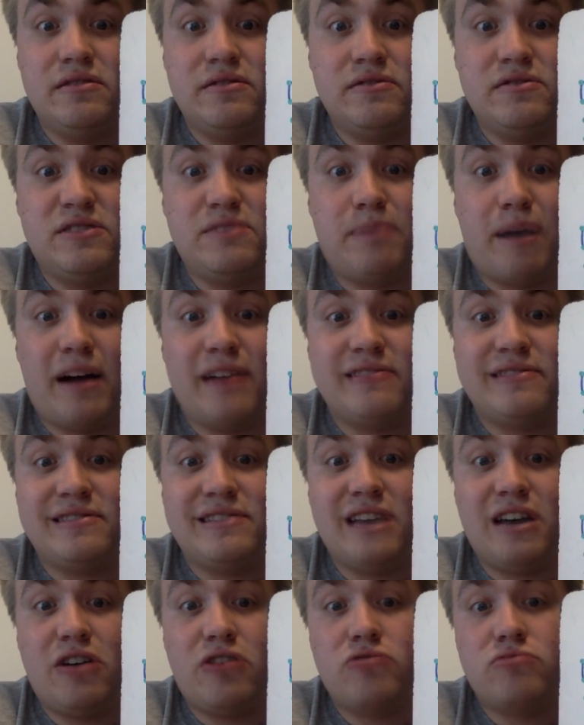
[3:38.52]
spots
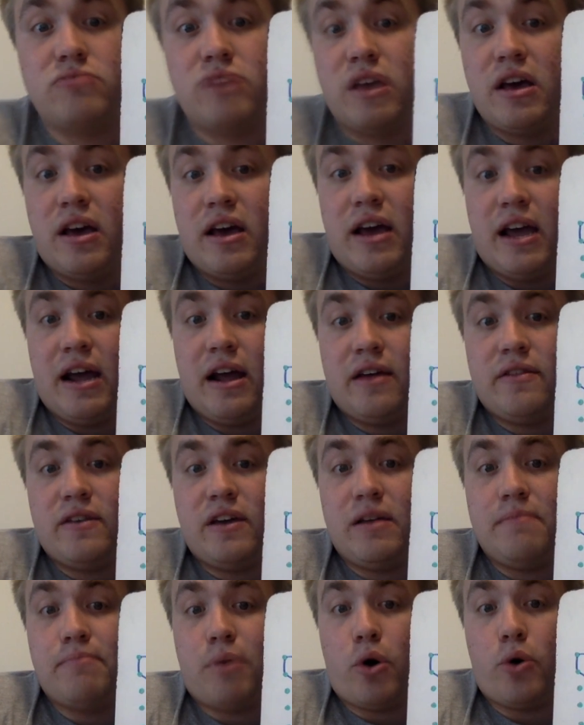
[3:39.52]
down, and
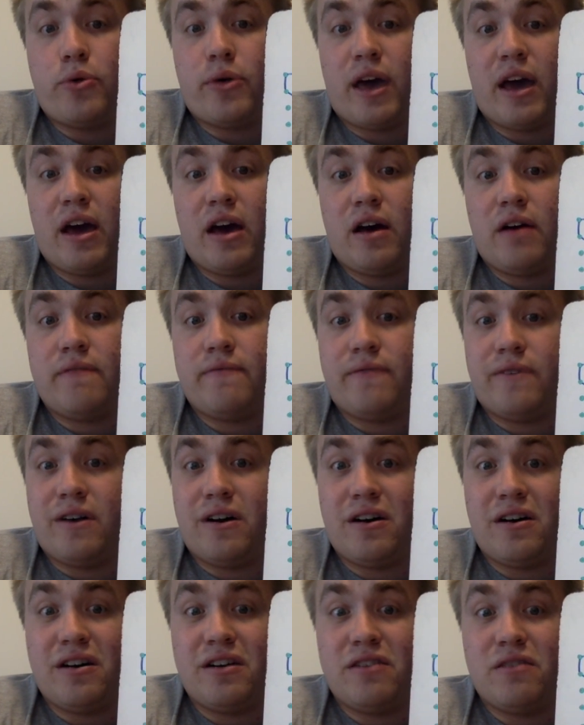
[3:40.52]
then both have
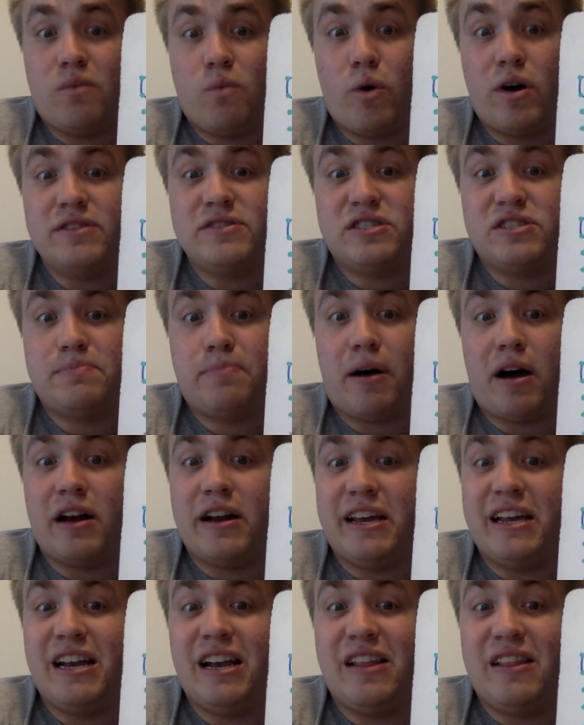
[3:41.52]
one
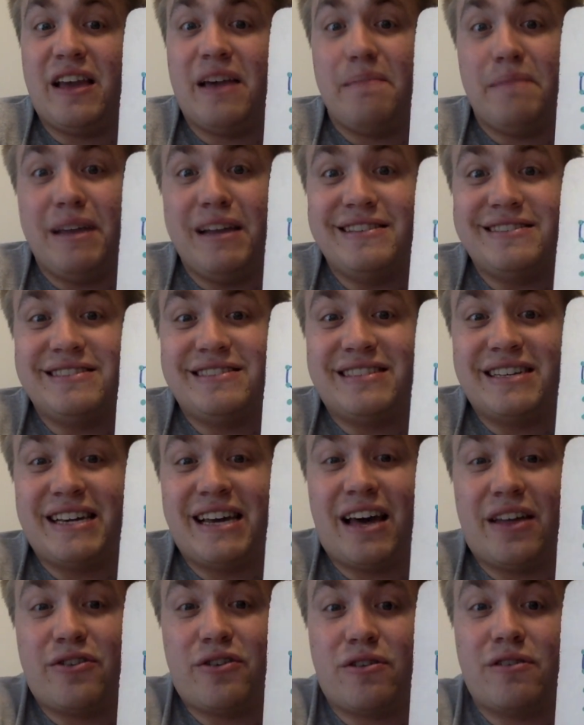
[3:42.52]
spot in, and they meet
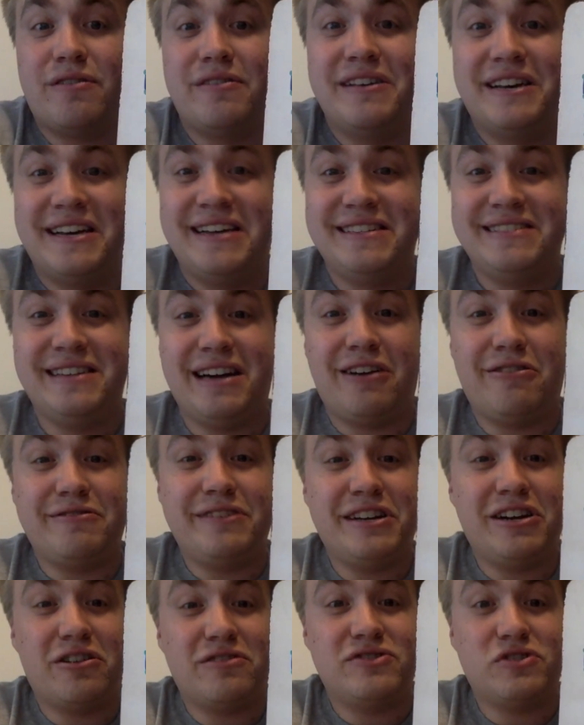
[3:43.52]
together down
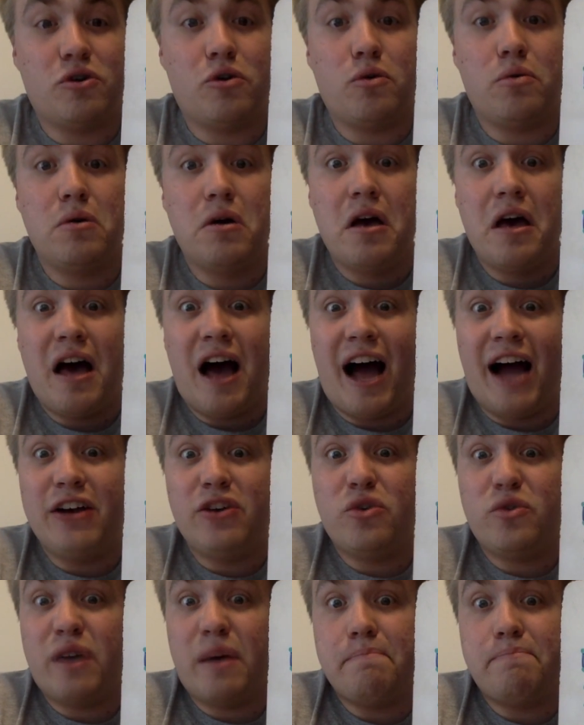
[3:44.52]
here. So I
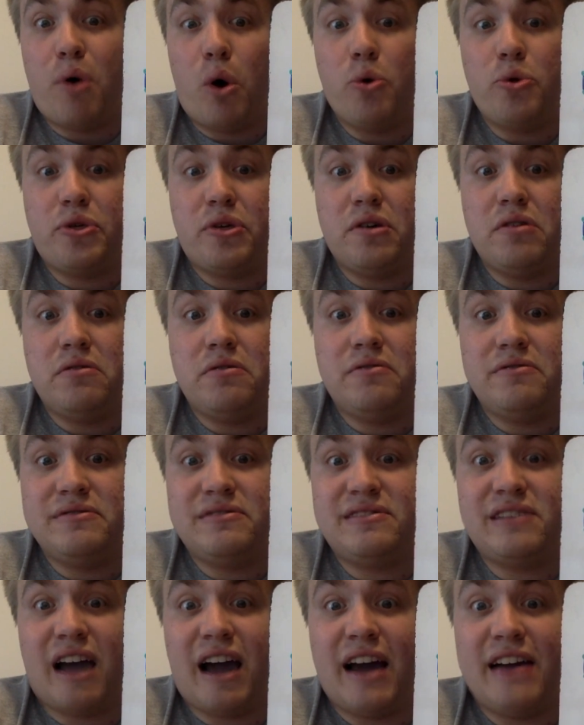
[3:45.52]
know that both
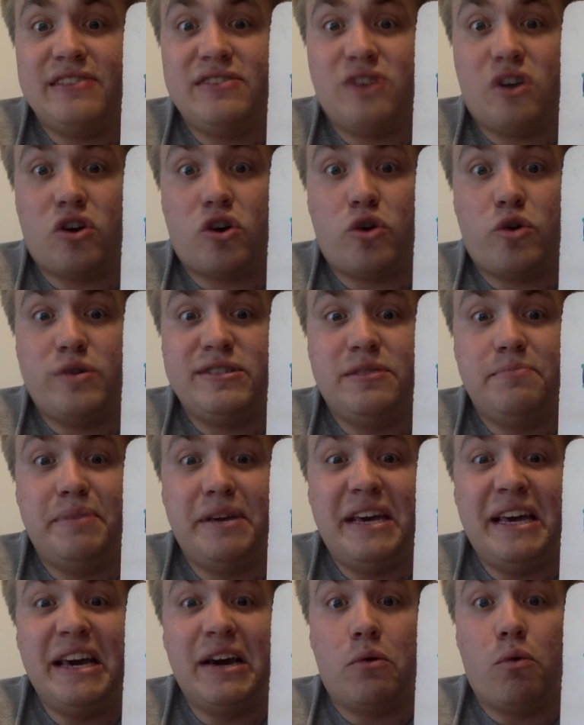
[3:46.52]
sides are going to
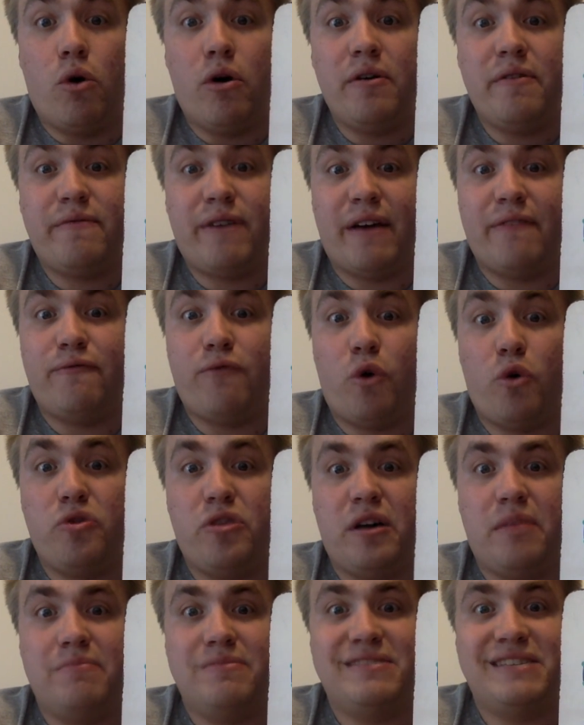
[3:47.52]
be equal. If I fold
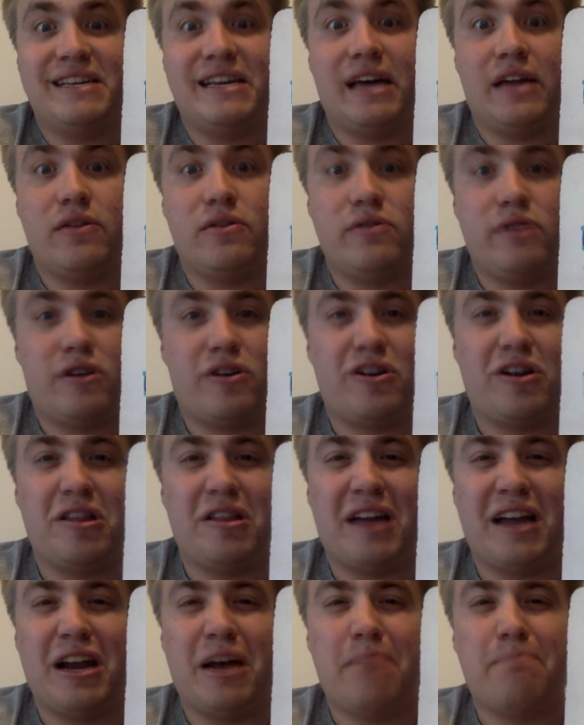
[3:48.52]
them together, they're going to
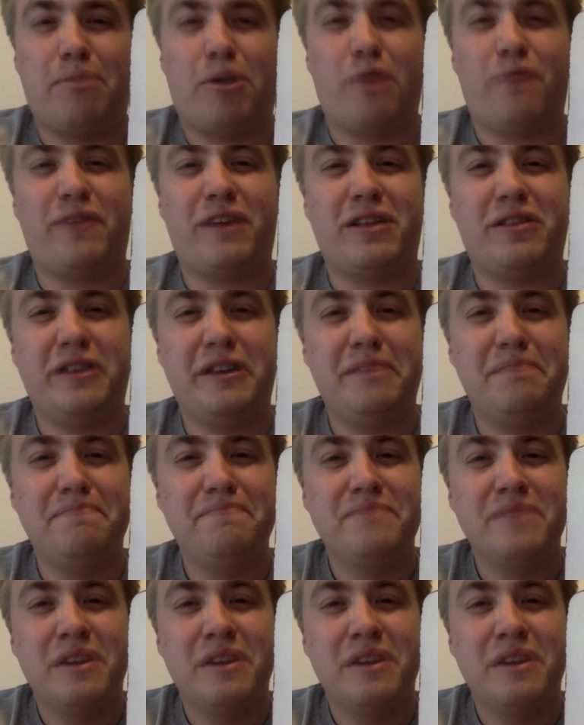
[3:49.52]
line up perfectly,